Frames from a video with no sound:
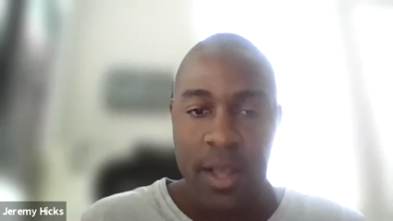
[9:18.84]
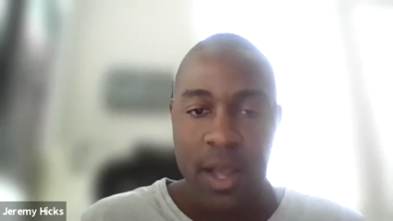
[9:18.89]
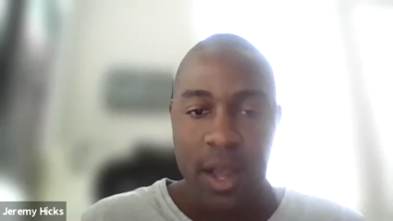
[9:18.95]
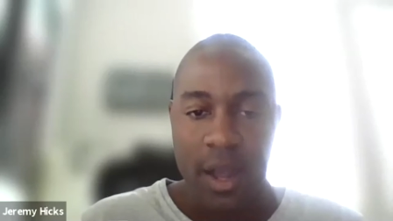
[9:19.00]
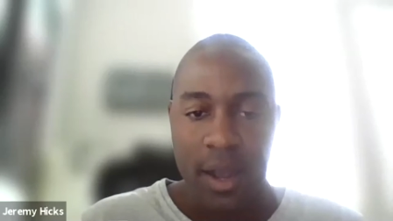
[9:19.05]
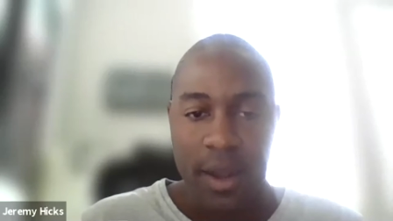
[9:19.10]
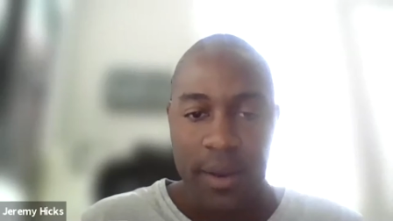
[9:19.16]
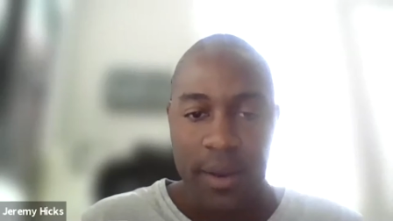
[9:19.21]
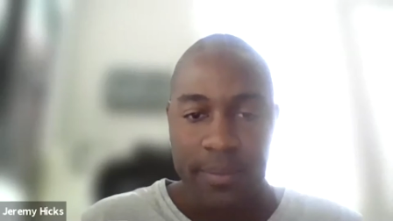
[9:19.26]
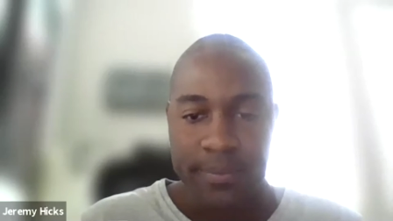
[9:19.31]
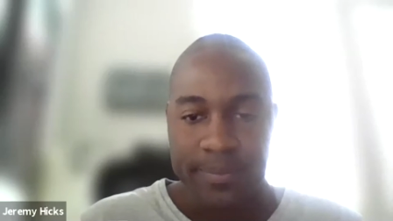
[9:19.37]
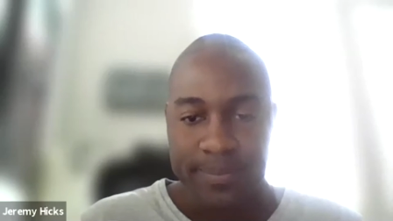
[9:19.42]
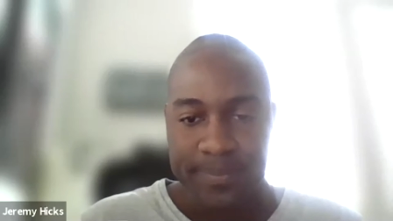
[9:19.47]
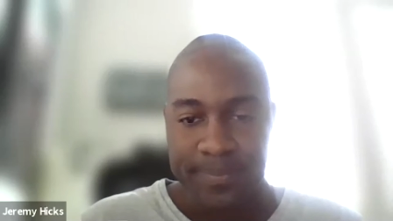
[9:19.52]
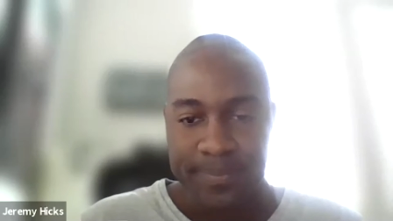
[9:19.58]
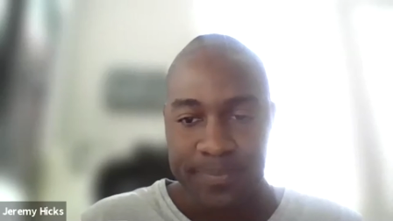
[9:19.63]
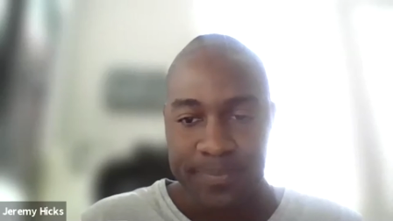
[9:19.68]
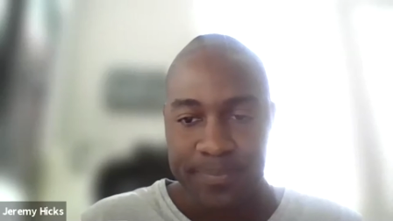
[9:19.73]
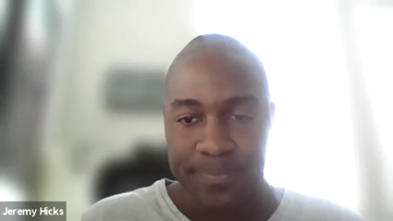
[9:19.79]
Um,
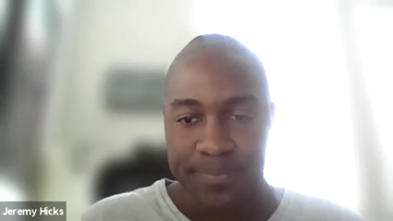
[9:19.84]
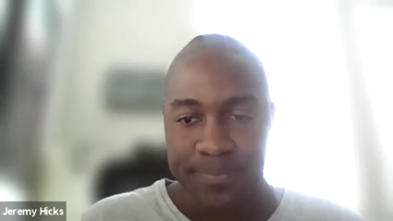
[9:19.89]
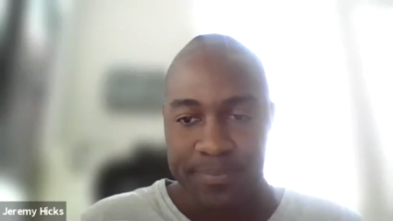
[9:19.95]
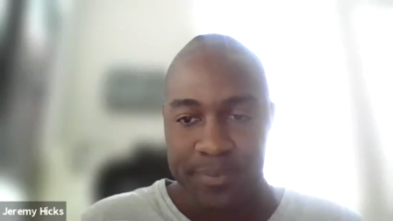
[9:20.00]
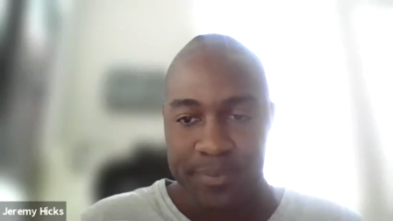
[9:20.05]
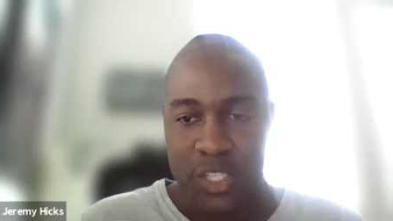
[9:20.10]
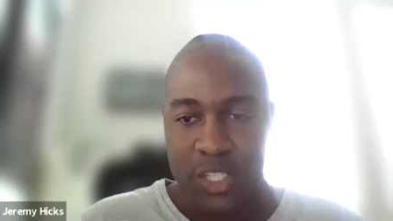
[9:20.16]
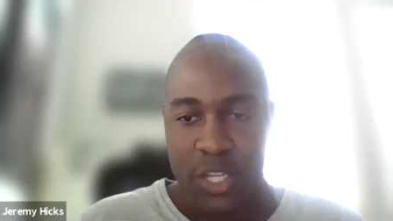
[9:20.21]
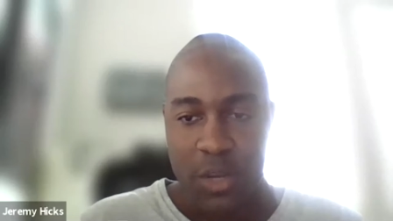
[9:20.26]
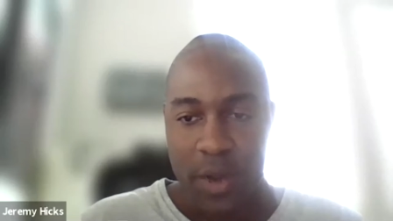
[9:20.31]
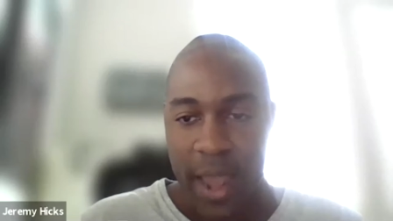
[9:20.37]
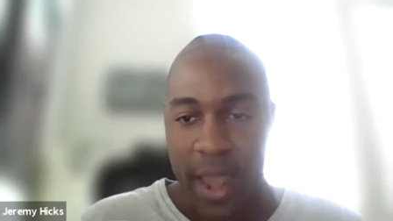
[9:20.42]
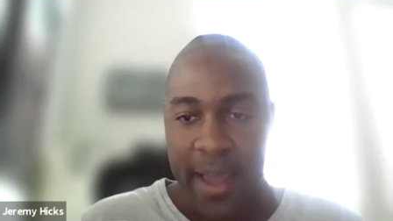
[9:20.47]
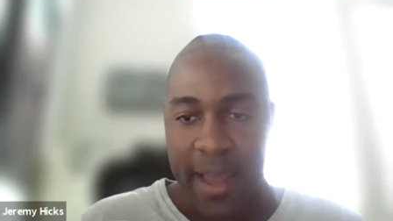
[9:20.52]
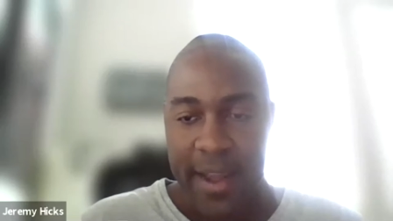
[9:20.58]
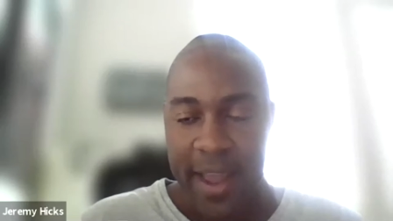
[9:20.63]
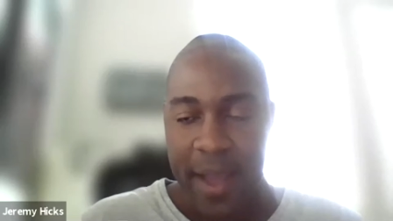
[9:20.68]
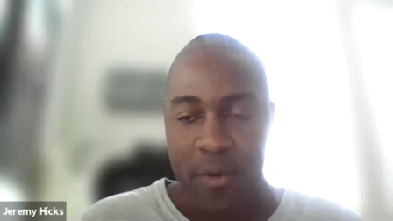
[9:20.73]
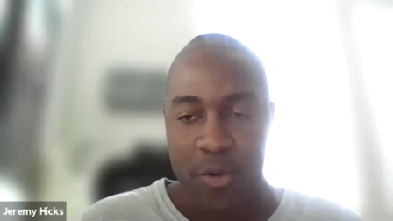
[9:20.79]
so
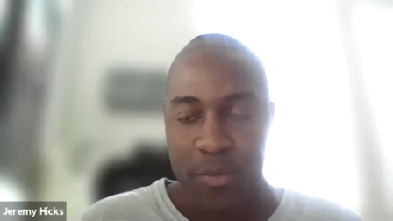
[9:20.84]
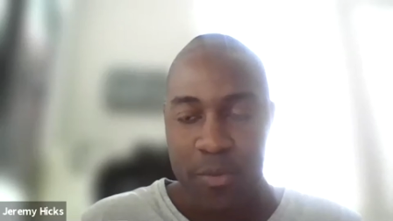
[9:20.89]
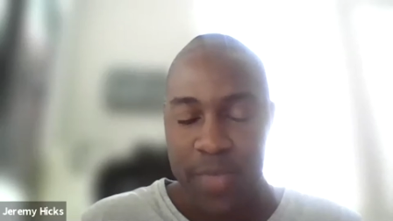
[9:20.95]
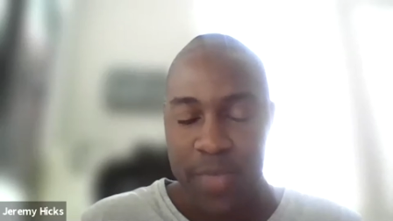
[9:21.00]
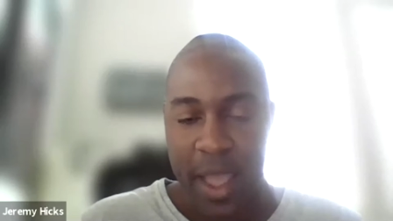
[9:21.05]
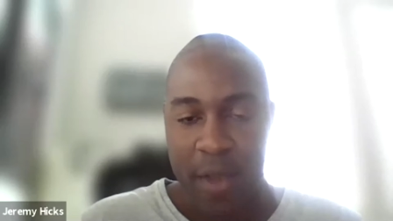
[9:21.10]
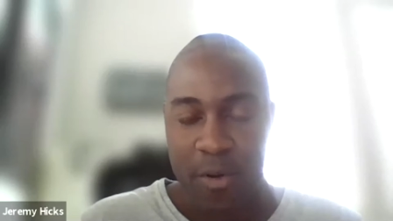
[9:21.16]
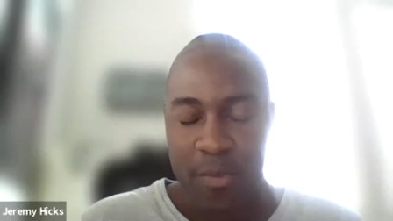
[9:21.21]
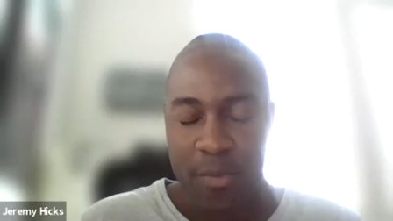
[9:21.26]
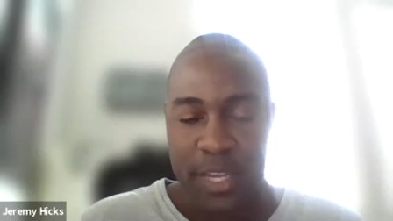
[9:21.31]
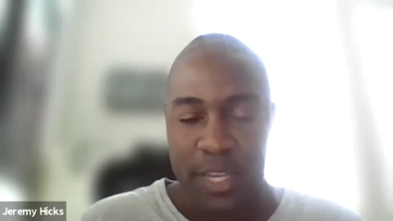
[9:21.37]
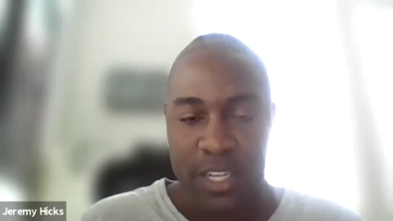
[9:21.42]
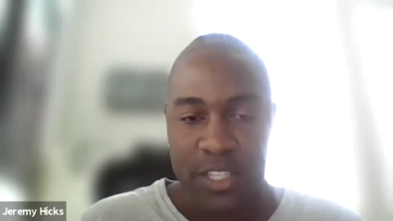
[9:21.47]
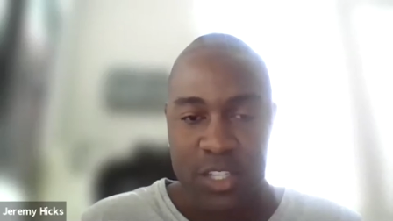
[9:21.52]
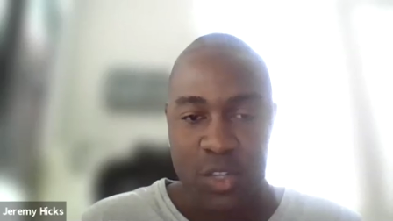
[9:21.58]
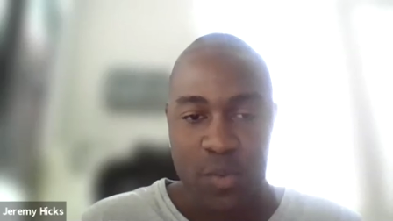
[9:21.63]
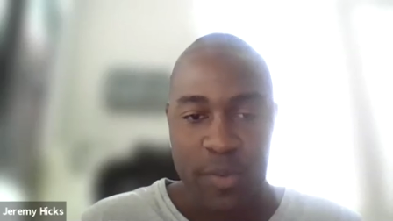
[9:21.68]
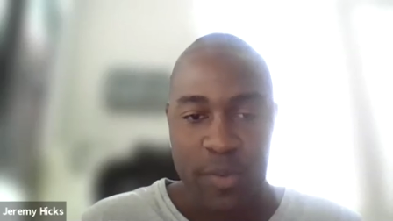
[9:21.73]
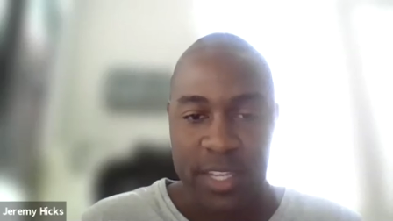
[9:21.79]
that would be the
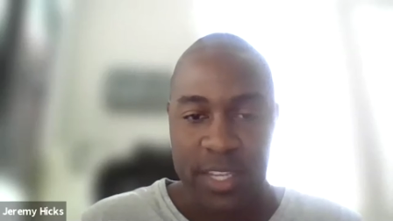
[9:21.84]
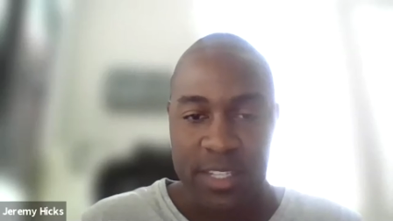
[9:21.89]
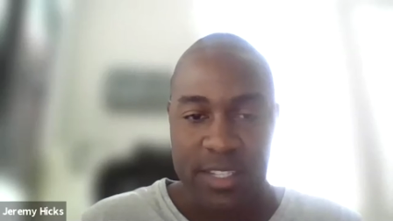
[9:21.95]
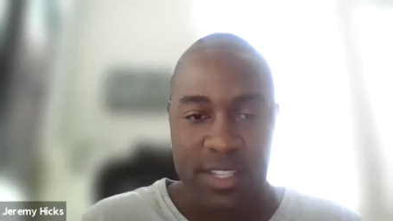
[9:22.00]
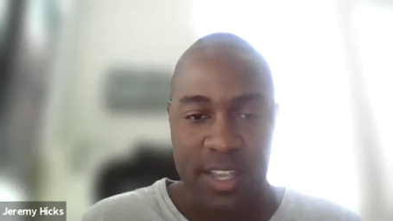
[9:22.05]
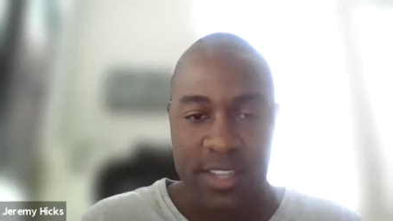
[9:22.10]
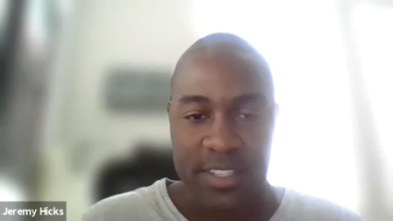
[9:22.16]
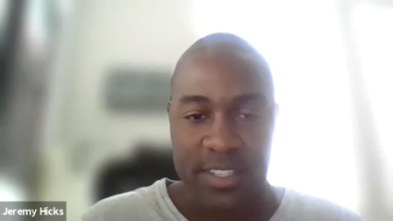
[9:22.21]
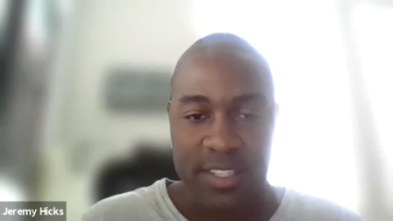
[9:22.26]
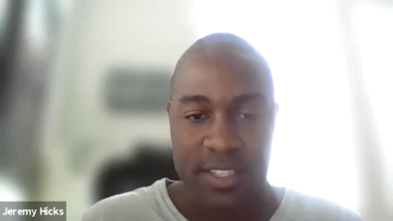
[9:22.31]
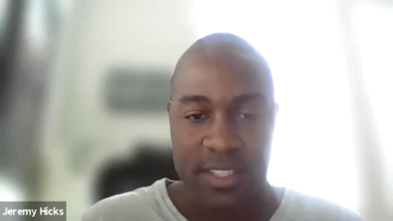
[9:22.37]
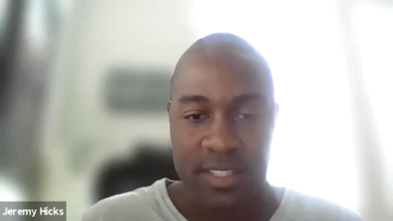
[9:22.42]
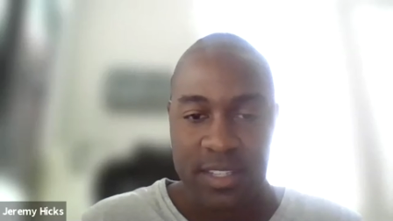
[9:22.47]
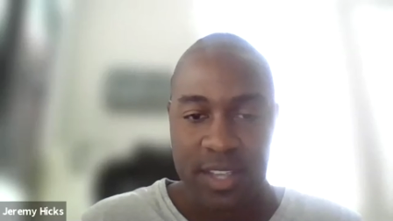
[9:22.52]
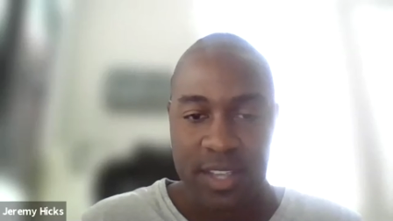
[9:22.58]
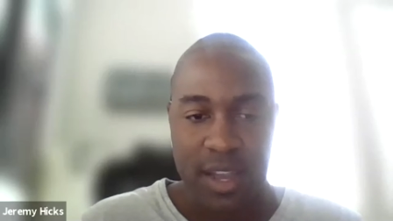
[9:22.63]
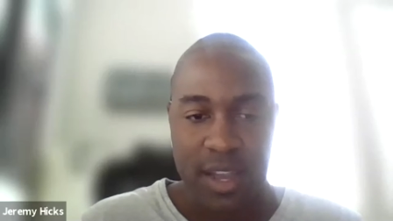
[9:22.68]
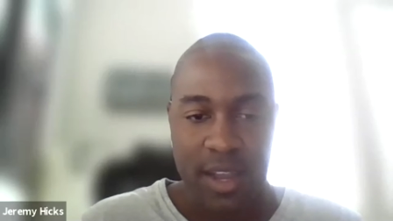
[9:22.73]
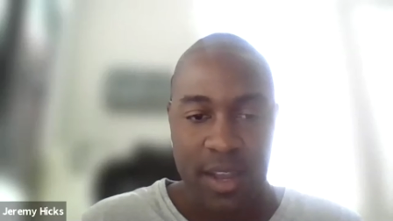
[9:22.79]
two biggest
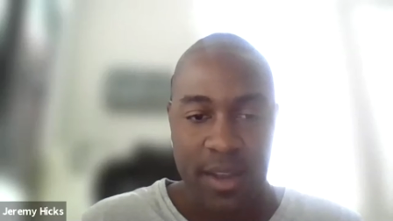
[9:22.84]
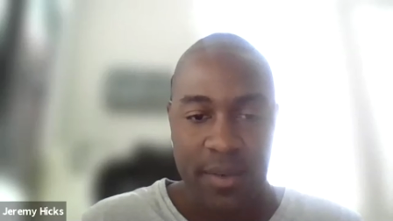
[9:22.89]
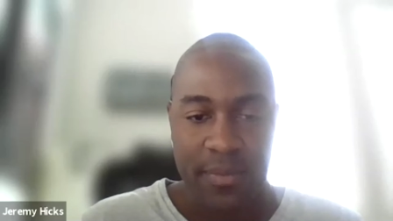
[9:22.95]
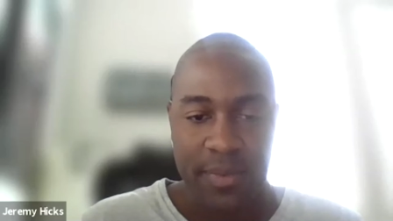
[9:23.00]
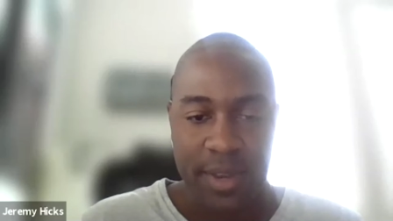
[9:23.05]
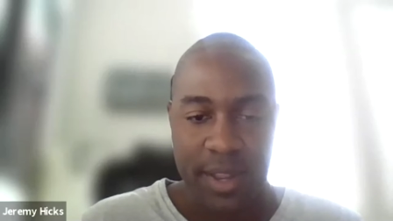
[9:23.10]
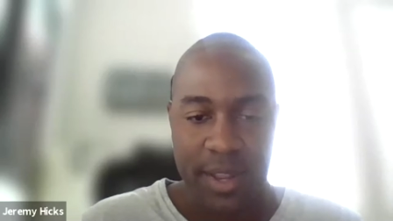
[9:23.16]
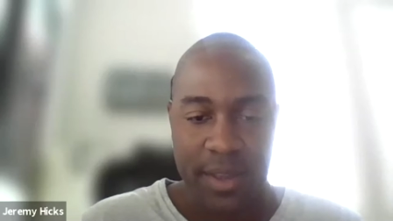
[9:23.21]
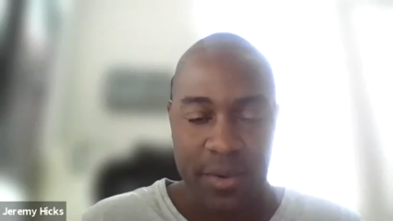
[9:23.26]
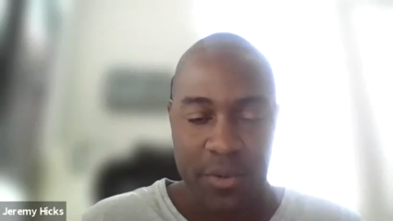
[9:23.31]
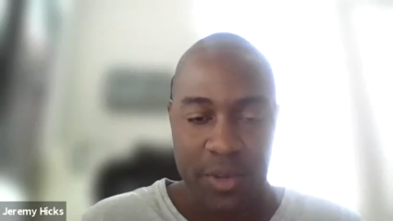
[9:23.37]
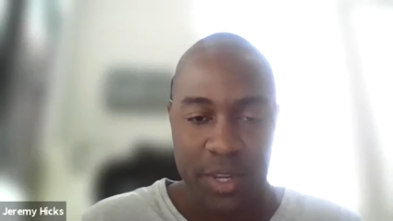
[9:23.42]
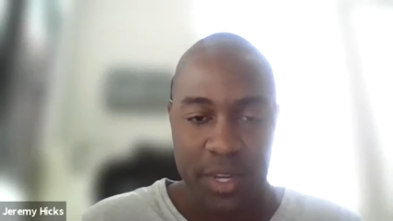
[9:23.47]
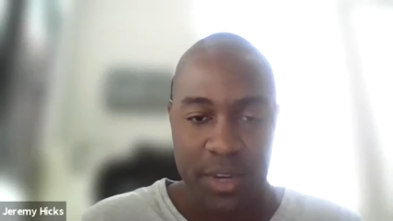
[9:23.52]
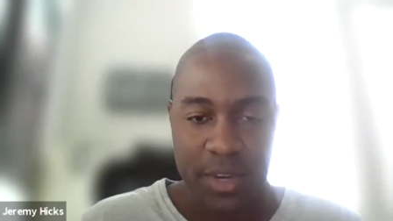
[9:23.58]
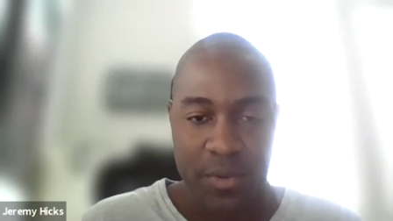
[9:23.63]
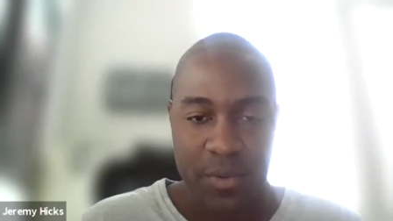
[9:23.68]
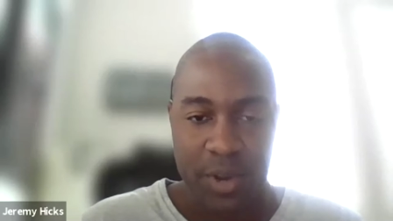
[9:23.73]
lessons that